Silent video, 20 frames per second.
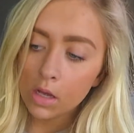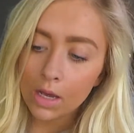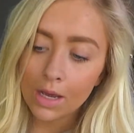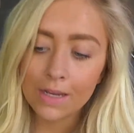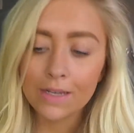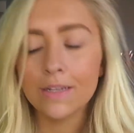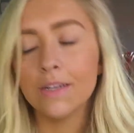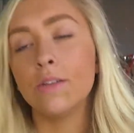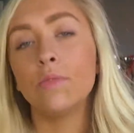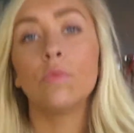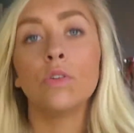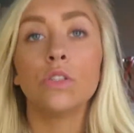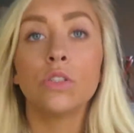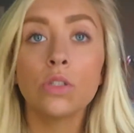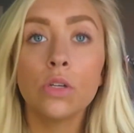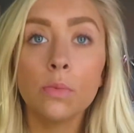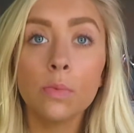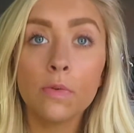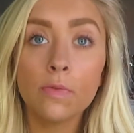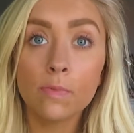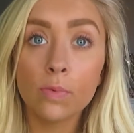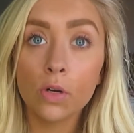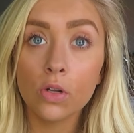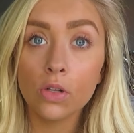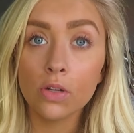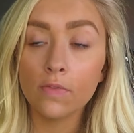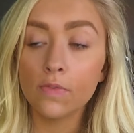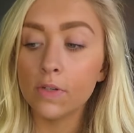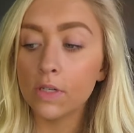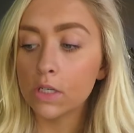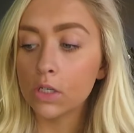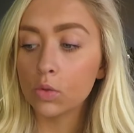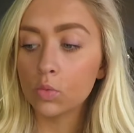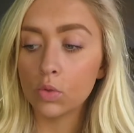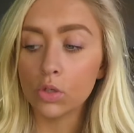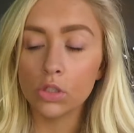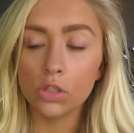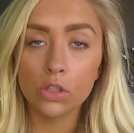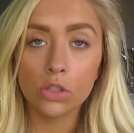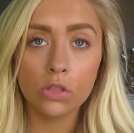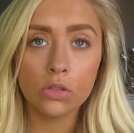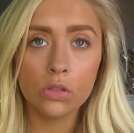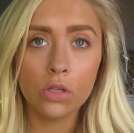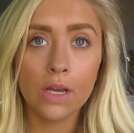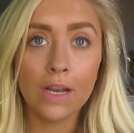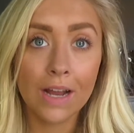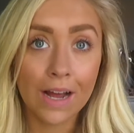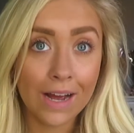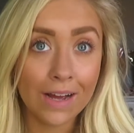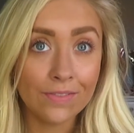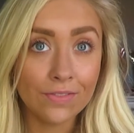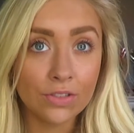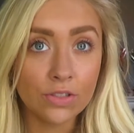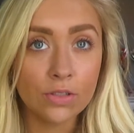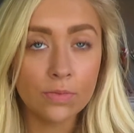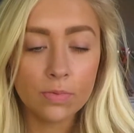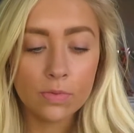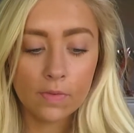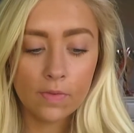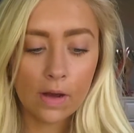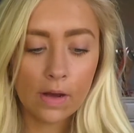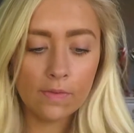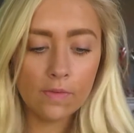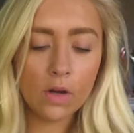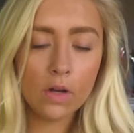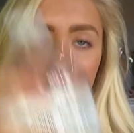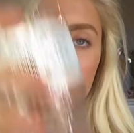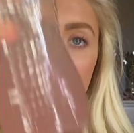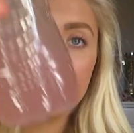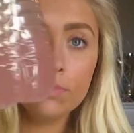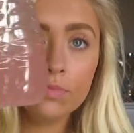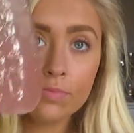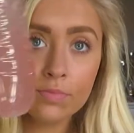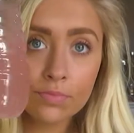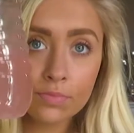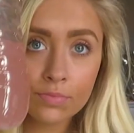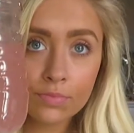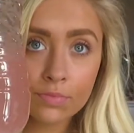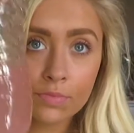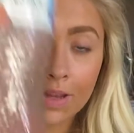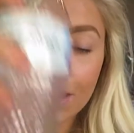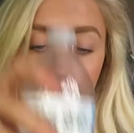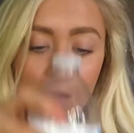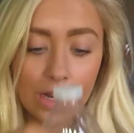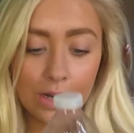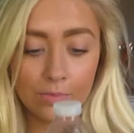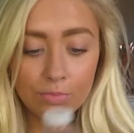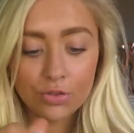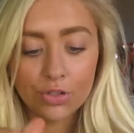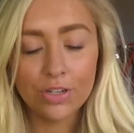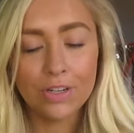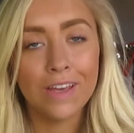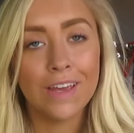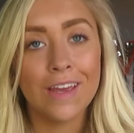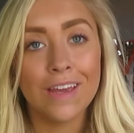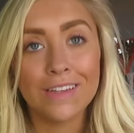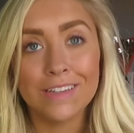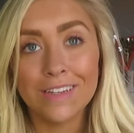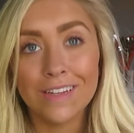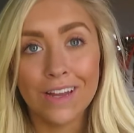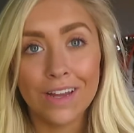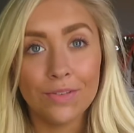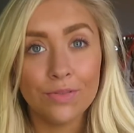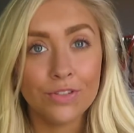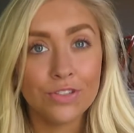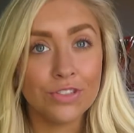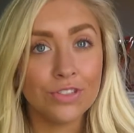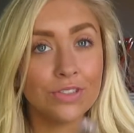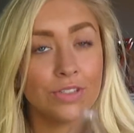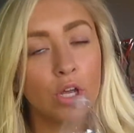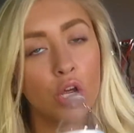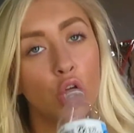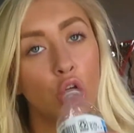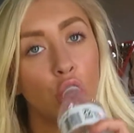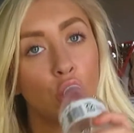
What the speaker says: I did 1 scoop of Prolific, 1.5 scoops of High Volume, and I'm drinking it today, which is